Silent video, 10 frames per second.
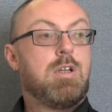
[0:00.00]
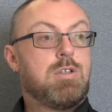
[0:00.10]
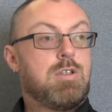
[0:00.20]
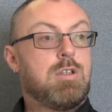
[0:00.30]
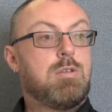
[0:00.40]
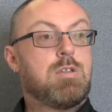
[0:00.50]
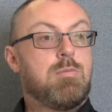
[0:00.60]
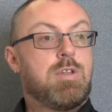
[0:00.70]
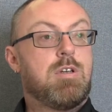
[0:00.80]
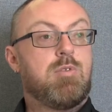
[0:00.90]
to do
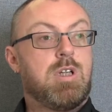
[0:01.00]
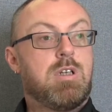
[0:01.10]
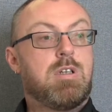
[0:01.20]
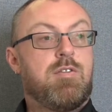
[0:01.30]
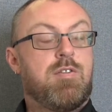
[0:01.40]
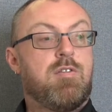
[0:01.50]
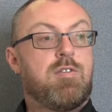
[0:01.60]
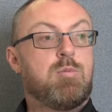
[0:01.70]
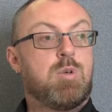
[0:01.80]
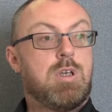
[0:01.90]
something really different
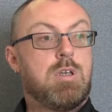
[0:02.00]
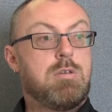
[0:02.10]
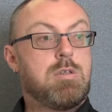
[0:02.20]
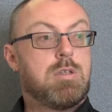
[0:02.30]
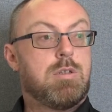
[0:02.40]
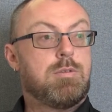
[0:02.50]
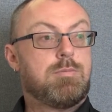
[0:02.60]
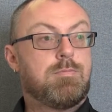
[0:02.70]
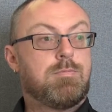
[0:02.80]
from what you're used to.